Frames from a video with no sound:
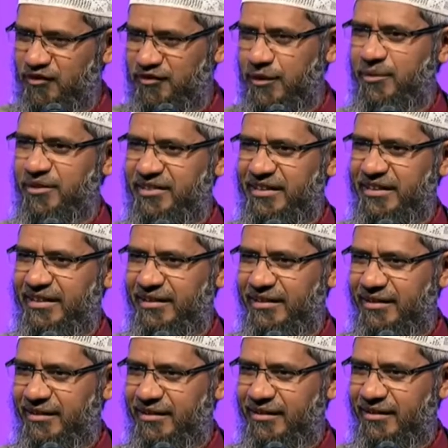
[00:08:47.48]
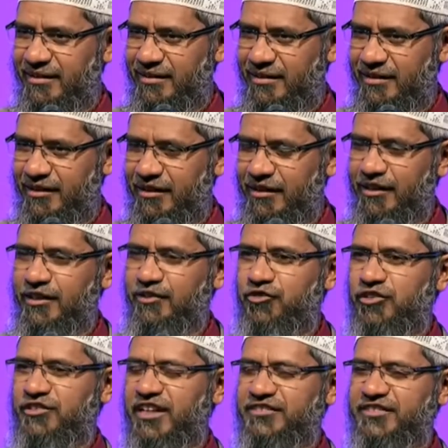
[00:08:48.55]
verse number 3,
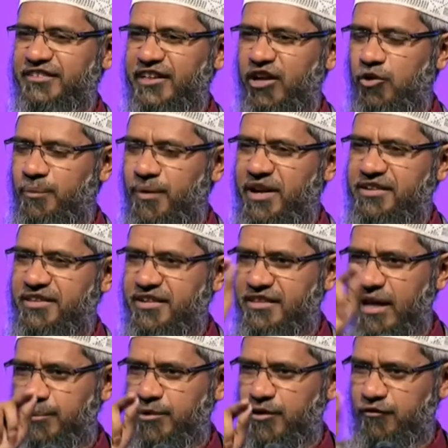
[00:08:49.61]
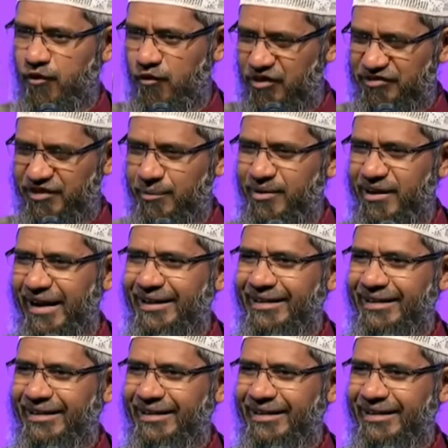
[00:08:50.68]
Svetasvatara Upanishad chapter 4 verse number